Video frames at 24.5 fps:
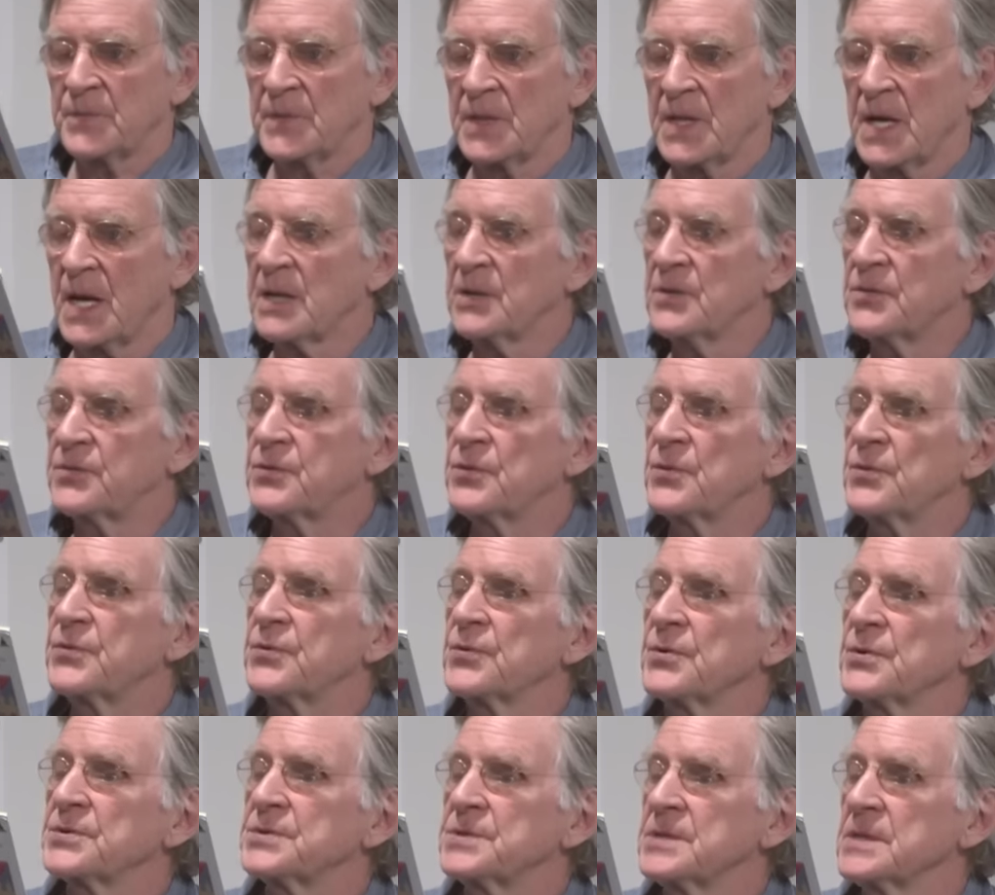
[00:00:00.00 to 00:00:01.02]
9 through
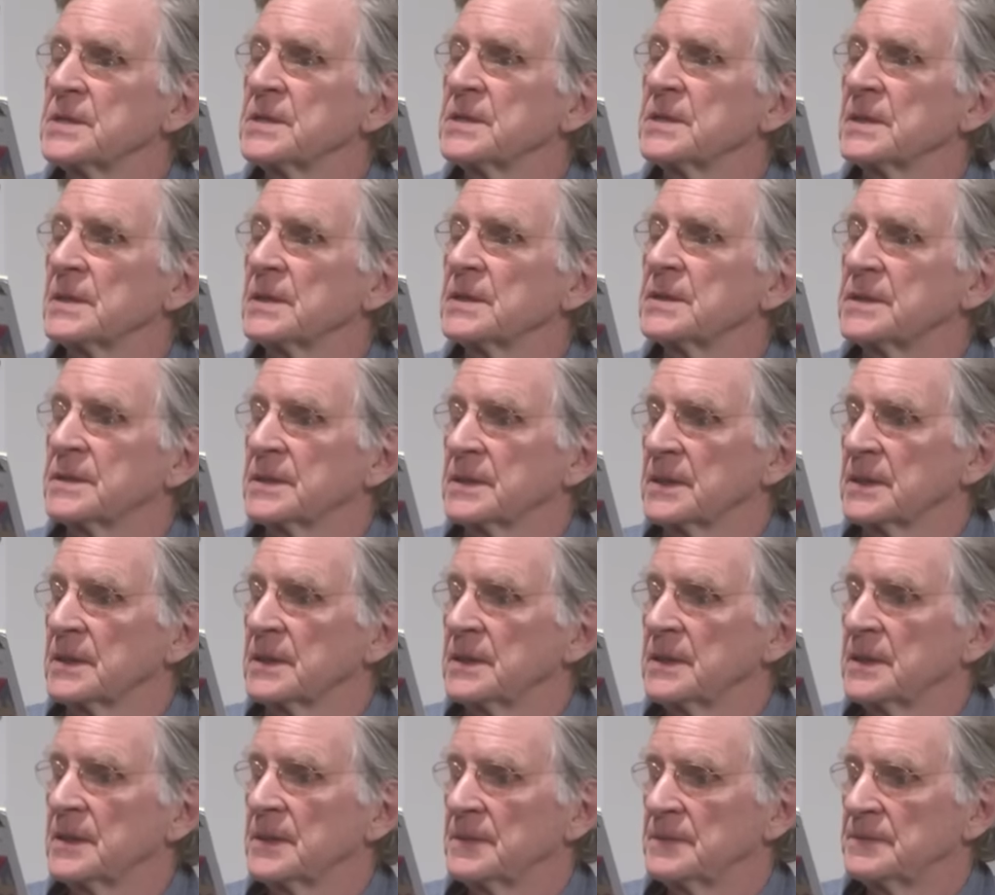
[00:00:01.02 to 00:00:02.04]
13, I
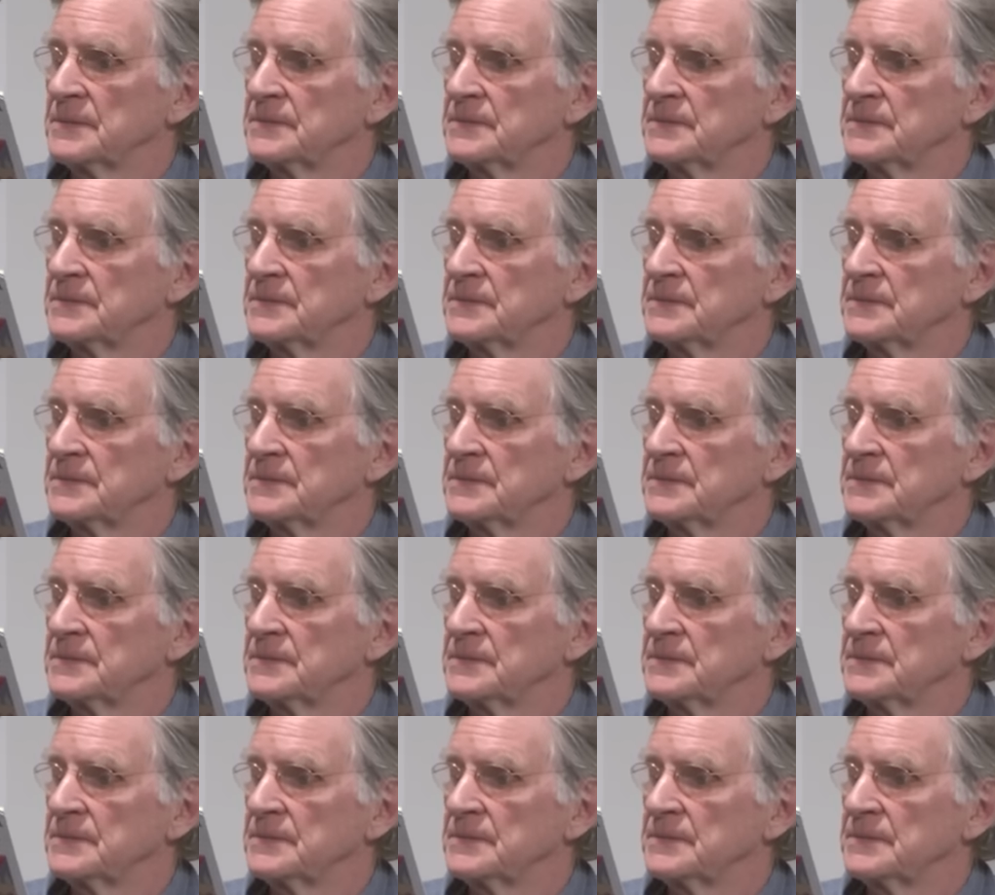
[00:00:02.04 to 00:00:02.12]
think.